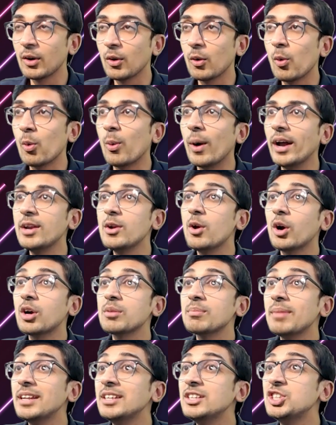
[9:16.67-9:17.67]
Why not
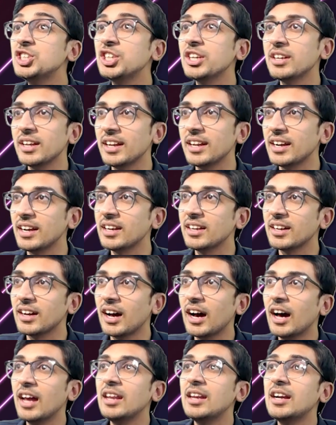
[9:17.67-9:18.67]
mention it
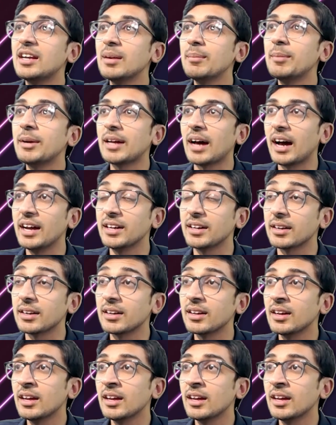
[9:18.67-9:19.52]
a little bit higher?